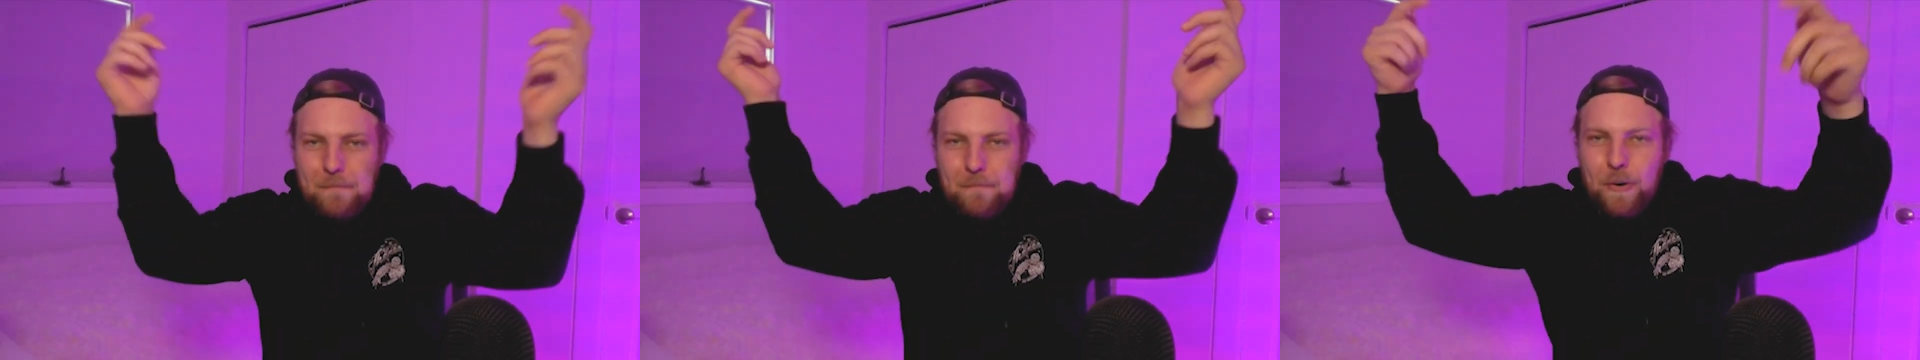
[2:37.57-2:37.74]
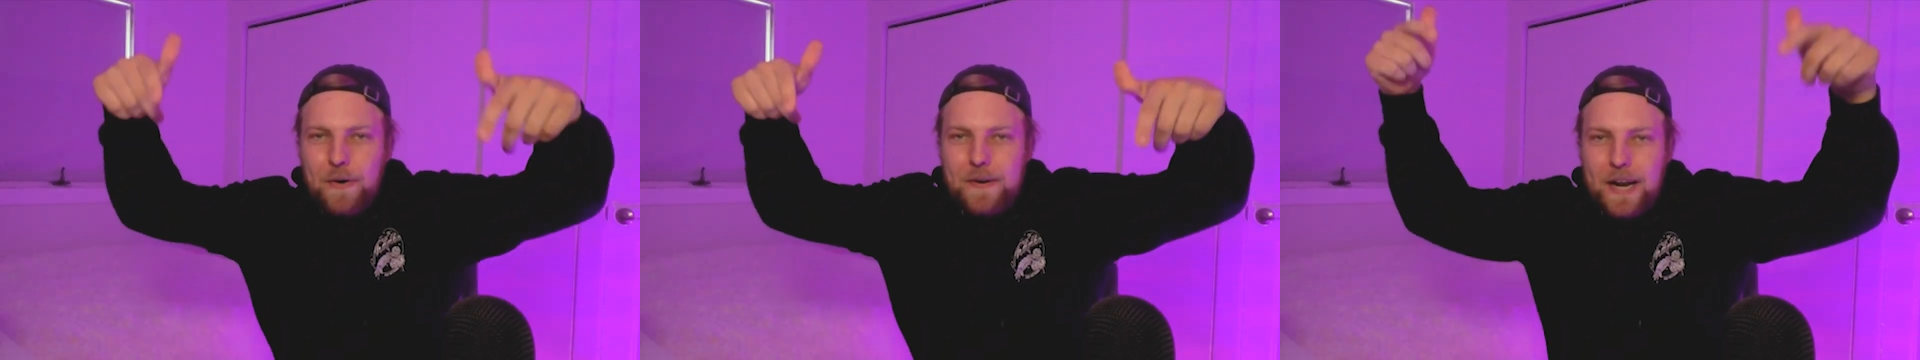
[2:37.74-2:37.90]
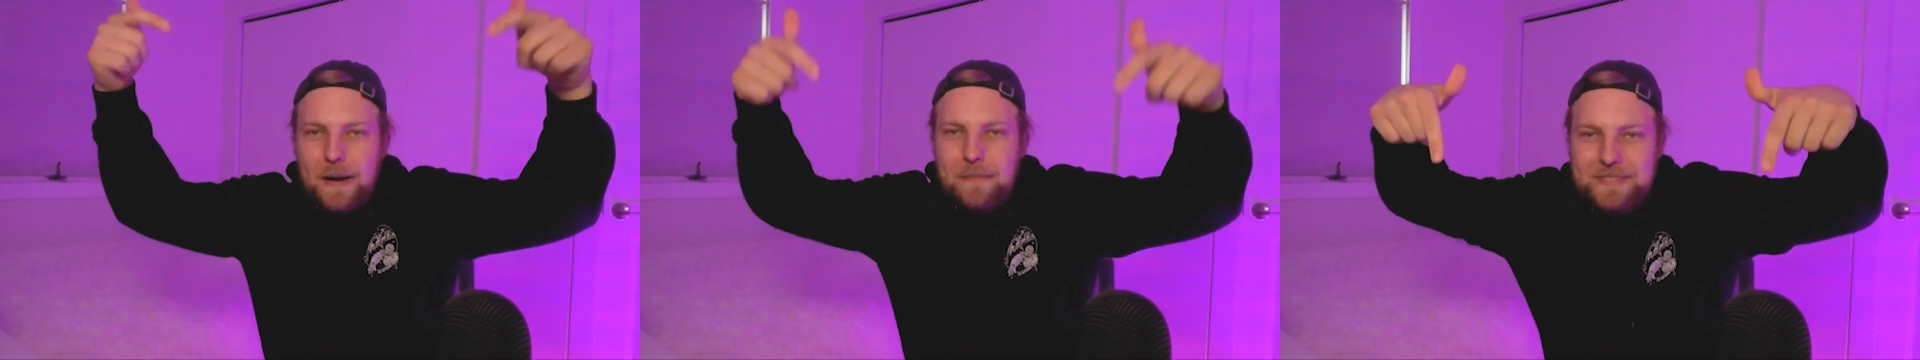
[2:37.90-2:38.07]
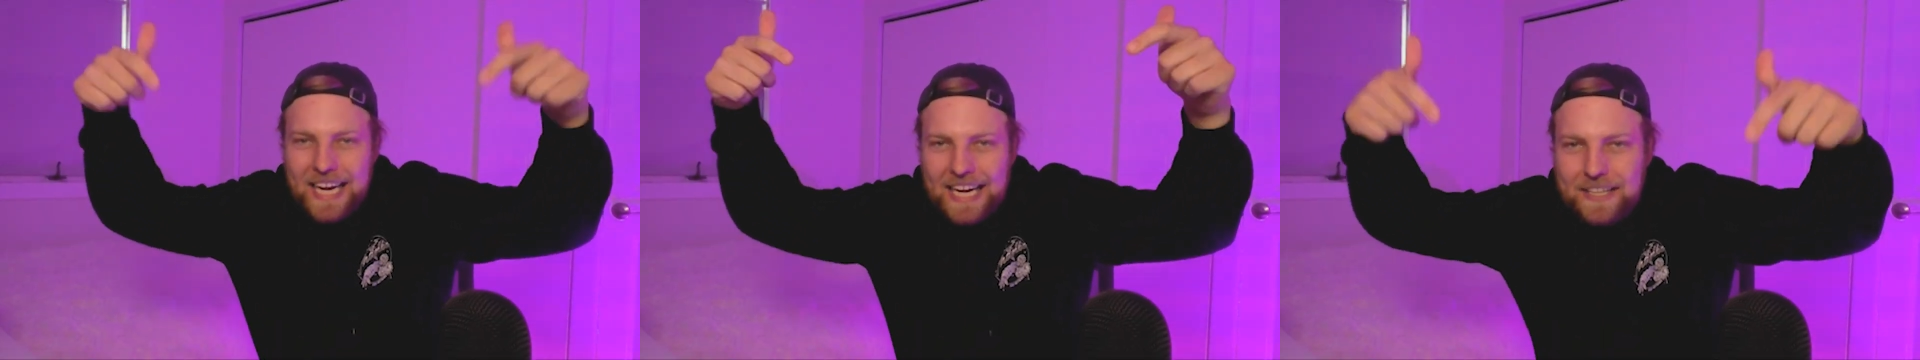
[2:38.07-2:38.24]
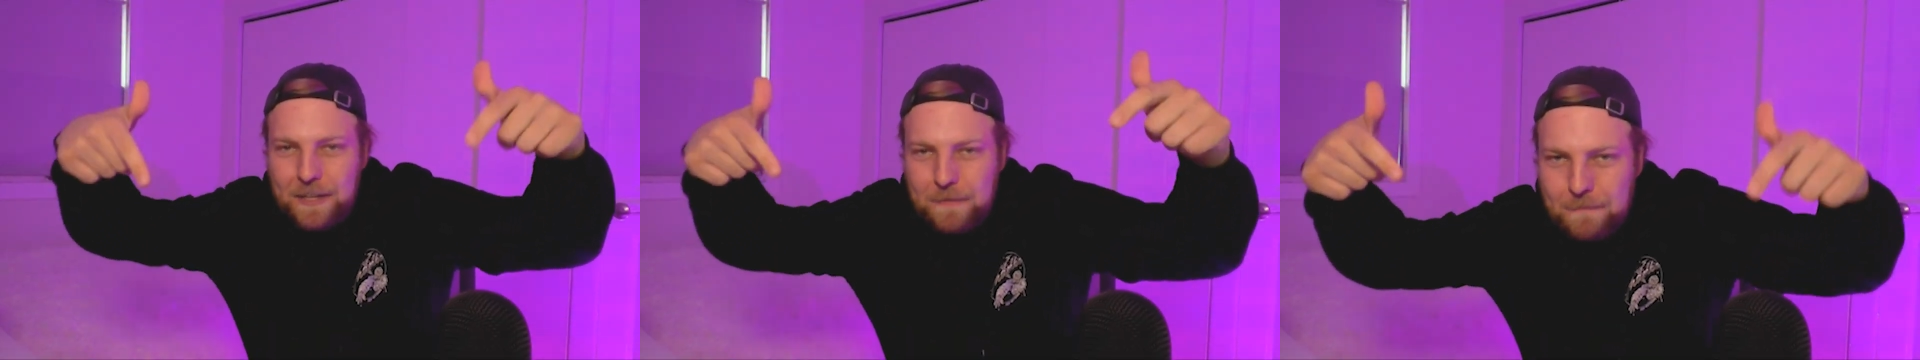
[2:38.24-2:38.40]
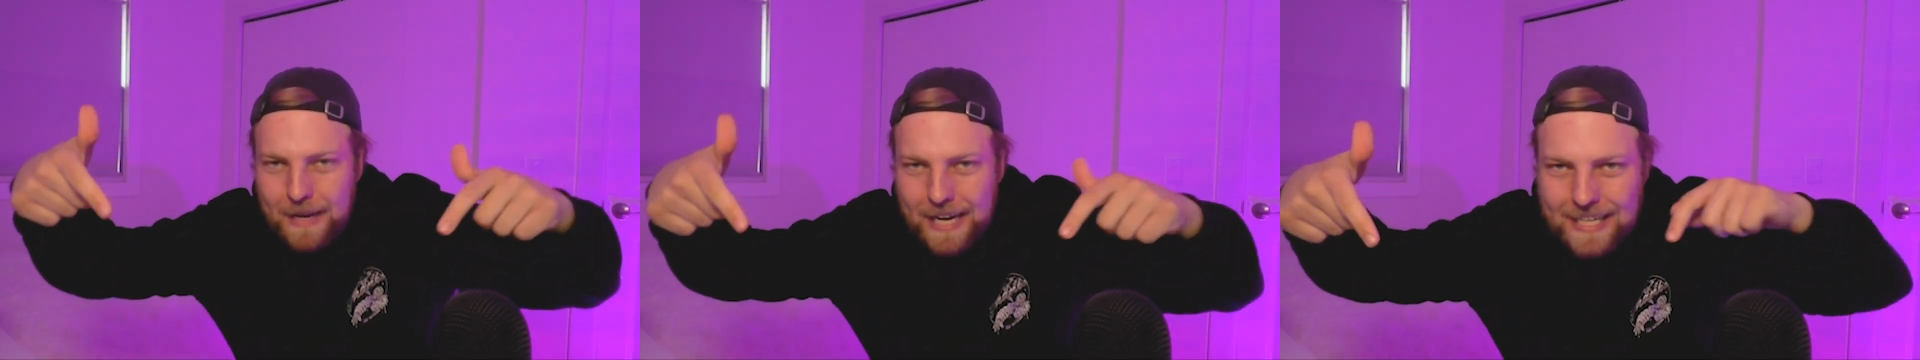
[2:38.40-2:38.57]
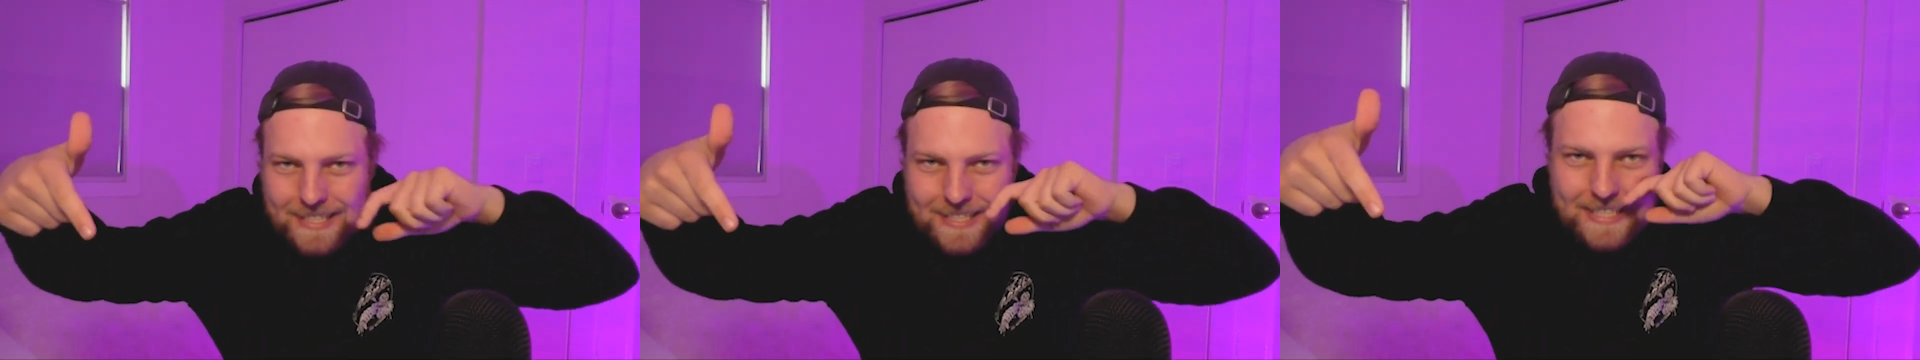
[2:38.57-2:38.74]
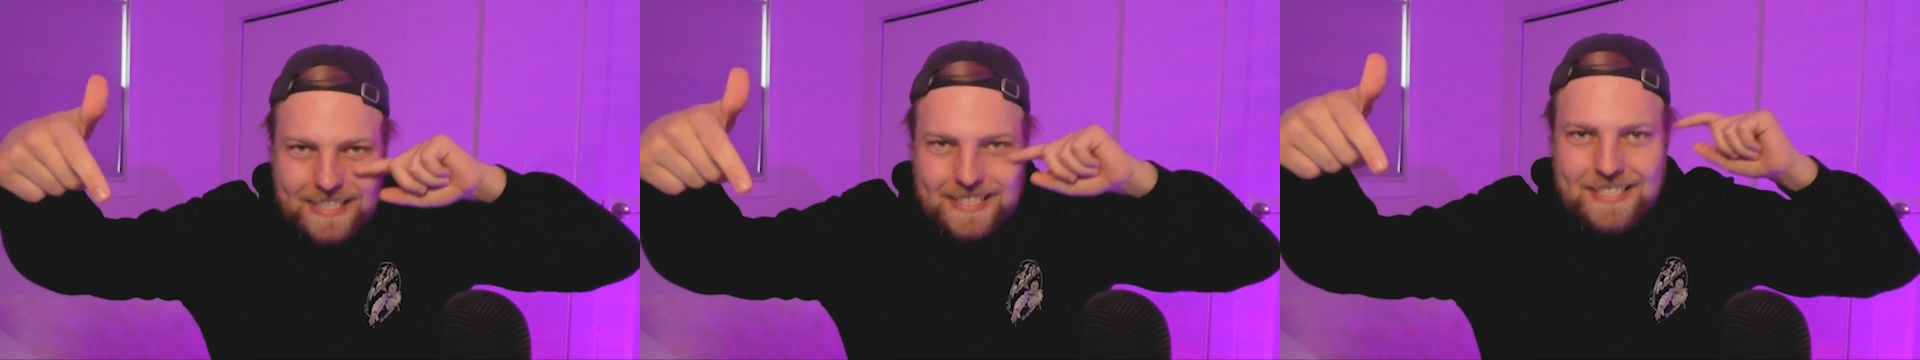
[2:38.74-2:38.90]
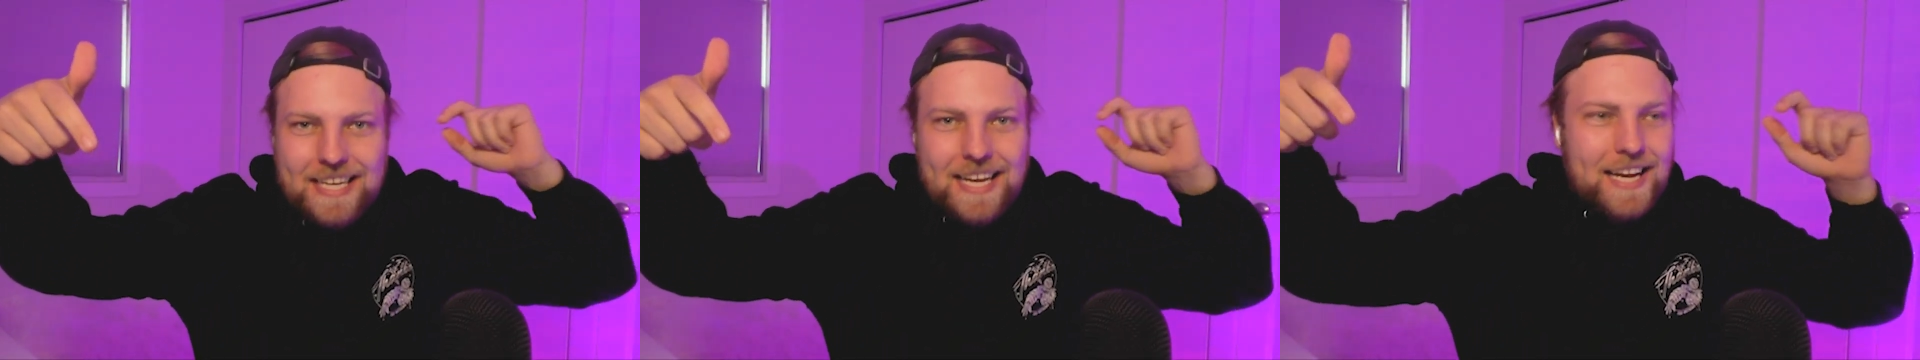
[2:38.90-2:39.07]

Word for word: Put up Taylor Mays'